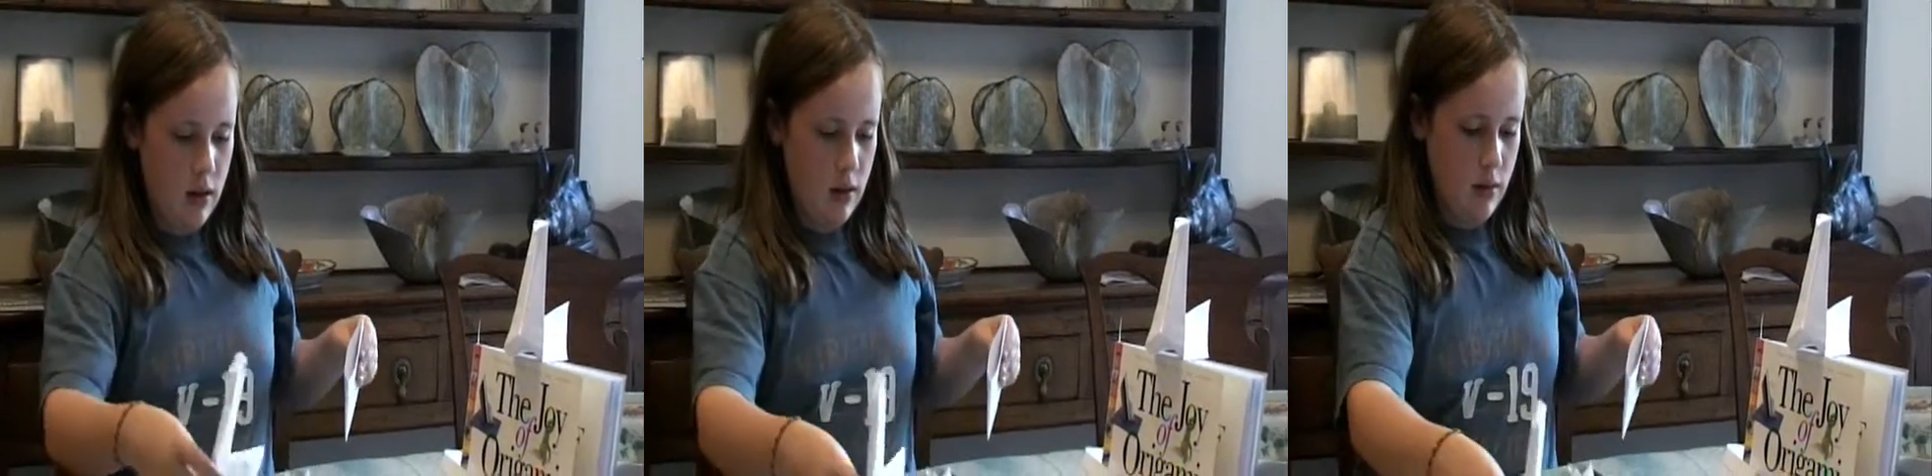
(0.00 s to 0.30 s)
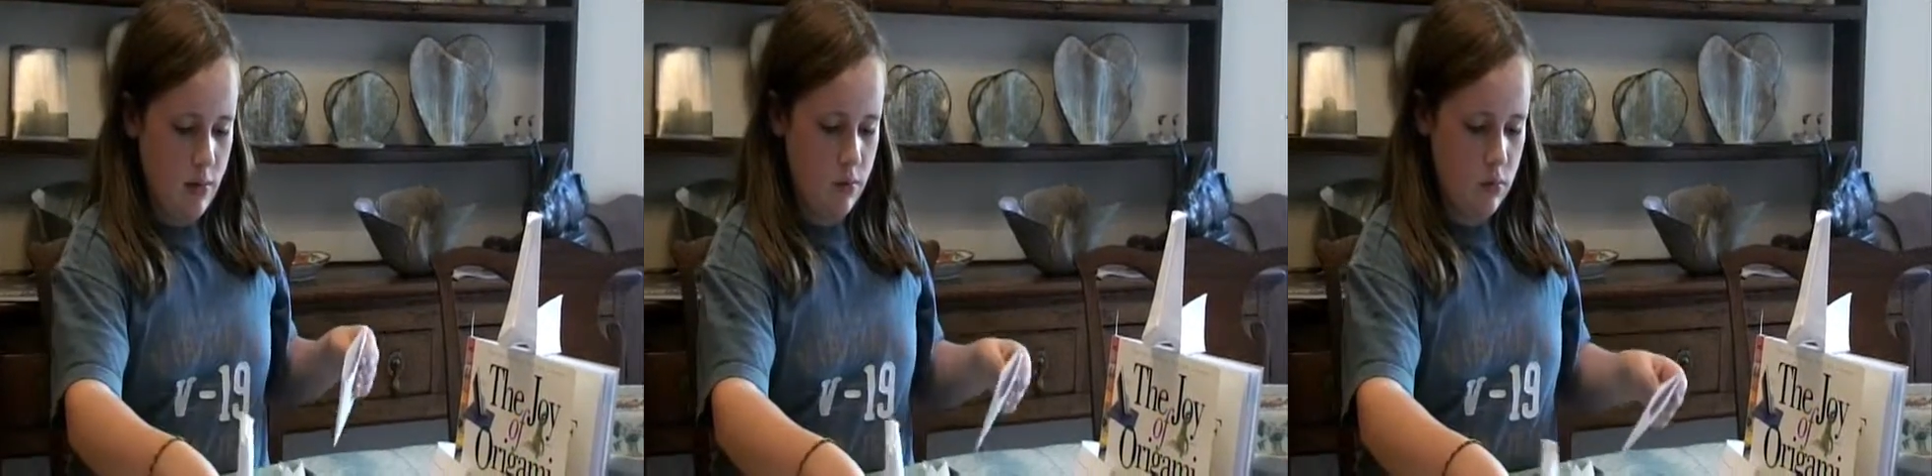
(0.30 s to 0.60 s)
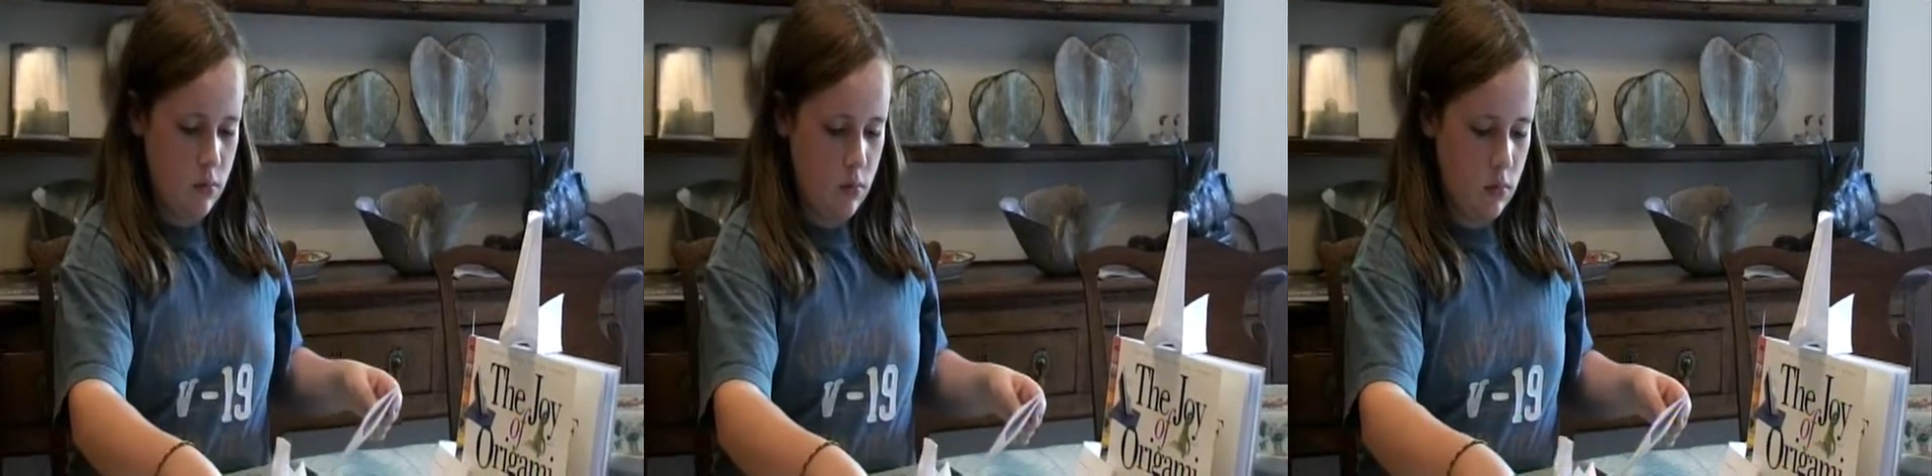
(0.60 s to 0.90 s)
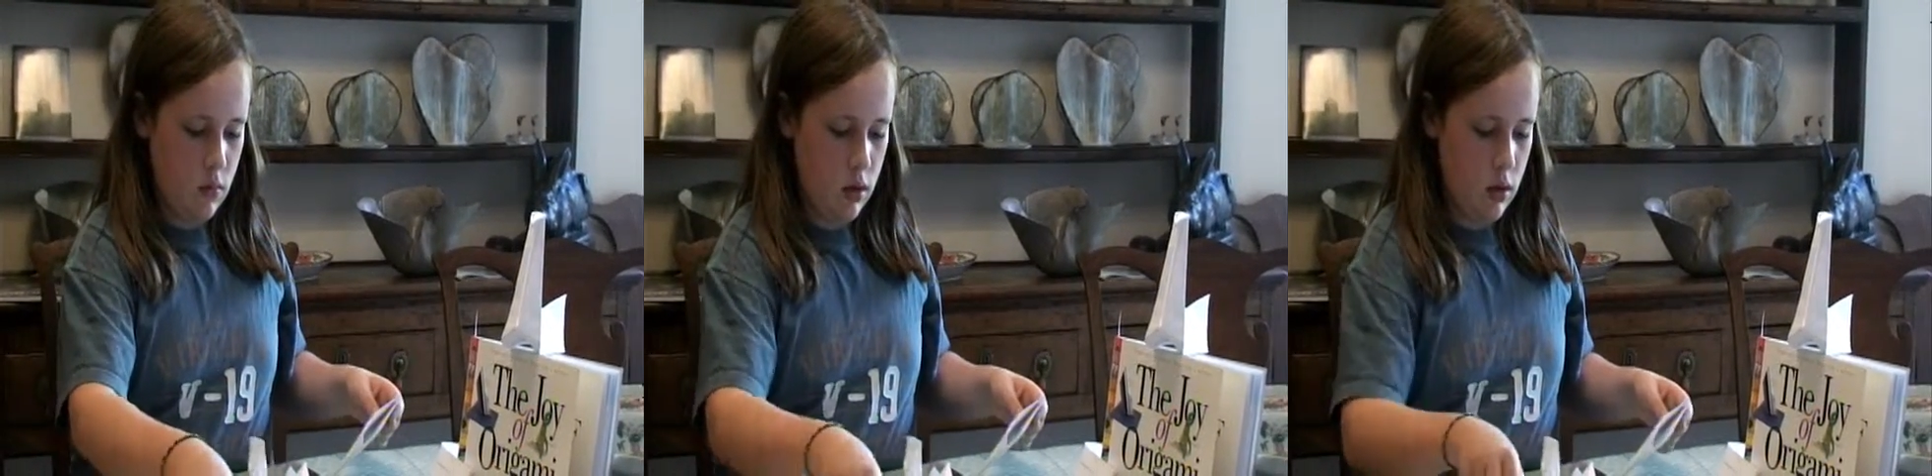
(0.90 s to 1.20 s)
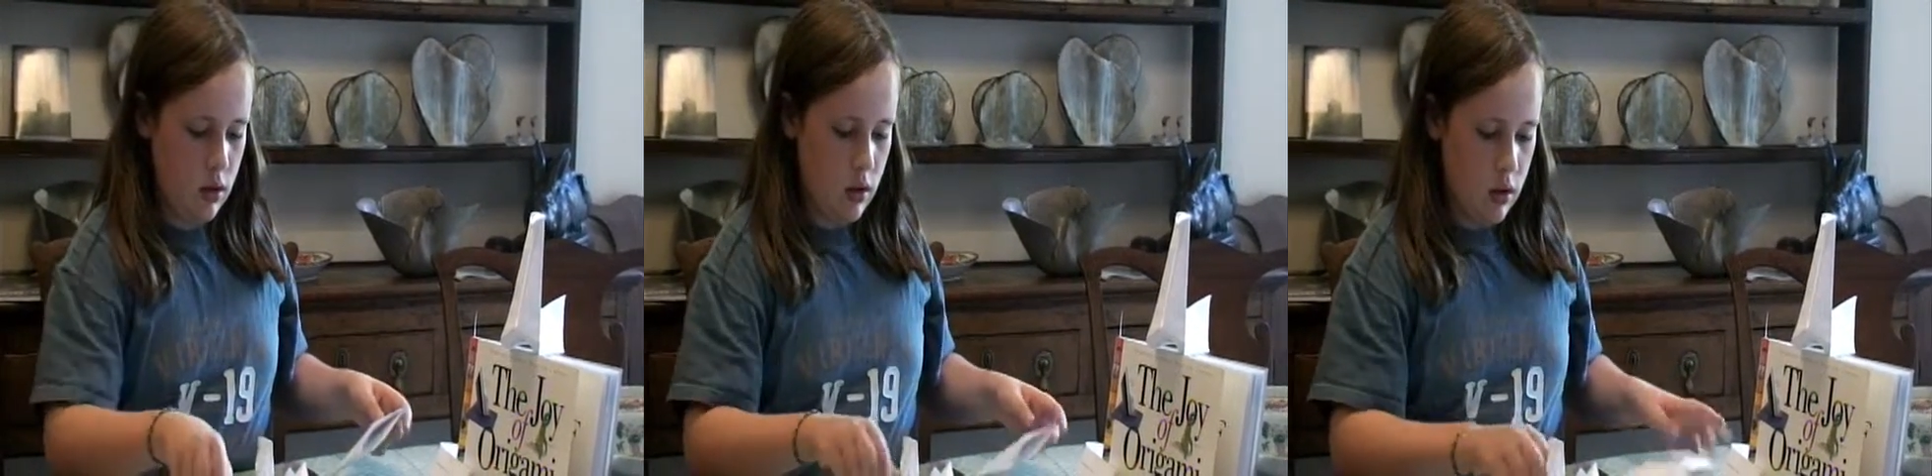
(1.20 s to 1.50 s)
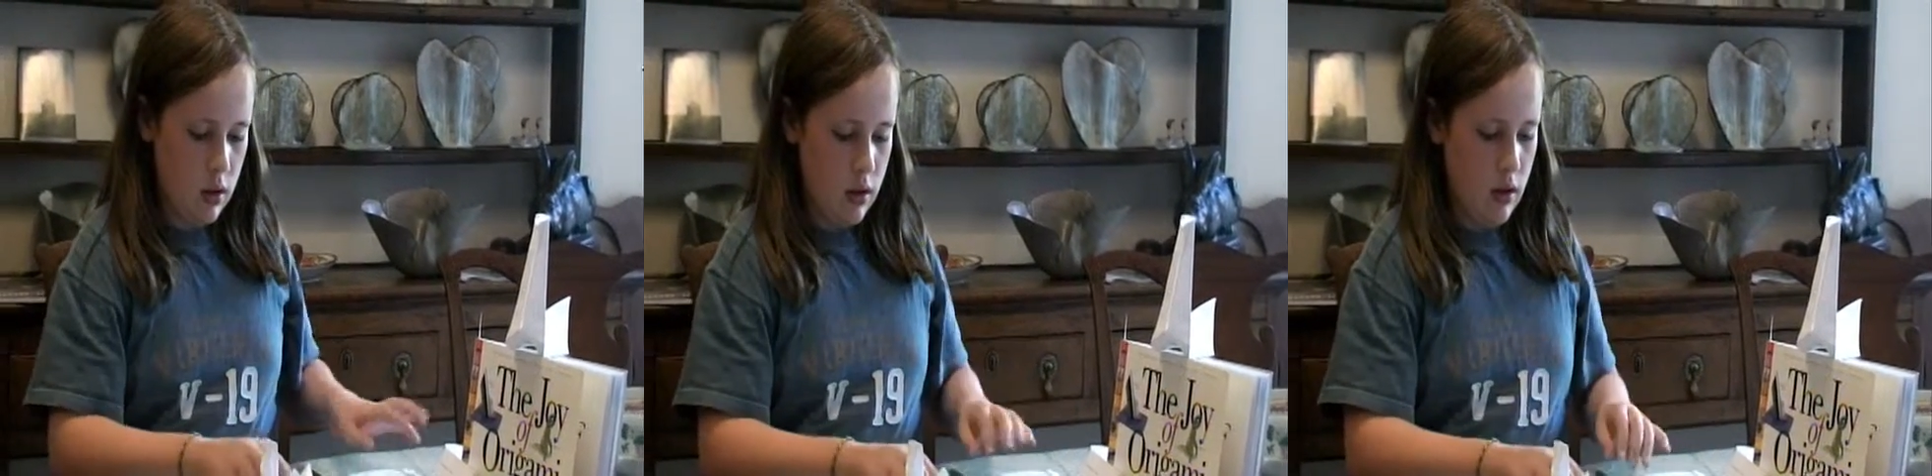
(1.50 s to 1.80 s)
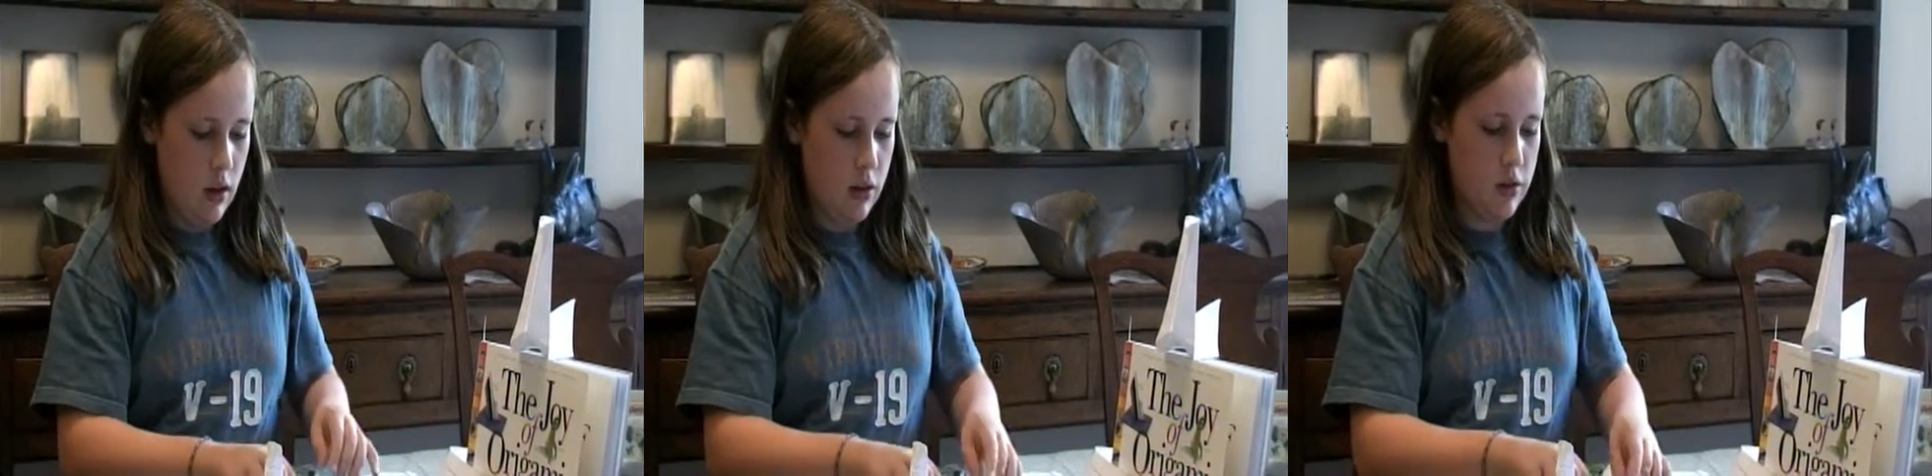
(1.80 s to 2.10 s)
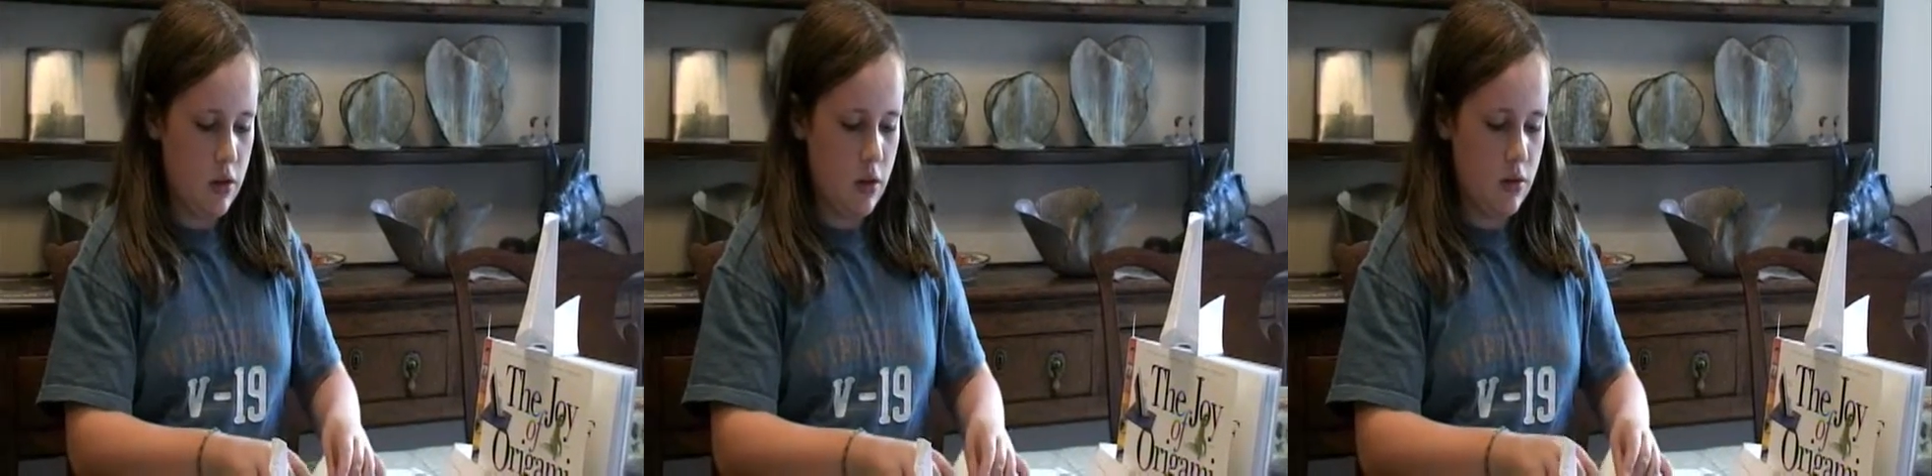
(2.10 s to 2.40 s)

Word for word: and um, also,